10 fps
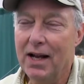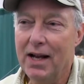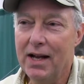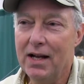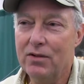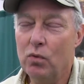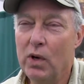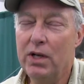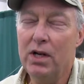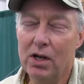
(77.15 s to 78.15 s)
and
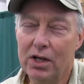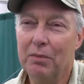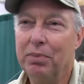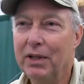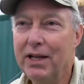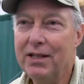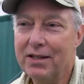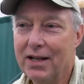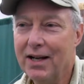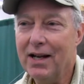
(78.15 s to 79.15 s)
when they're complete,
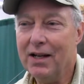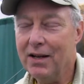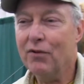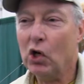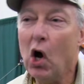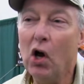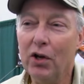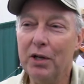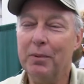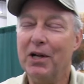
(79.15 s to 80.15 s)
I give a call
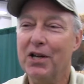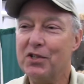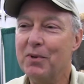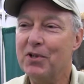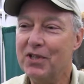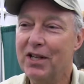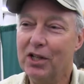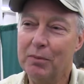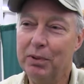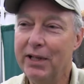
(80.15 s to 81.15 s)
to the customer and say they're
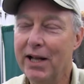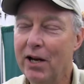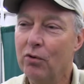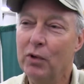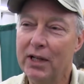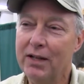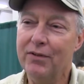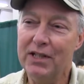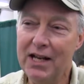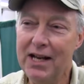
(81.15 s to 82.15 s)
complete. I don't really give
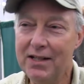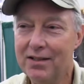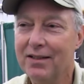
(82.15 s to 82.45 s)
a date.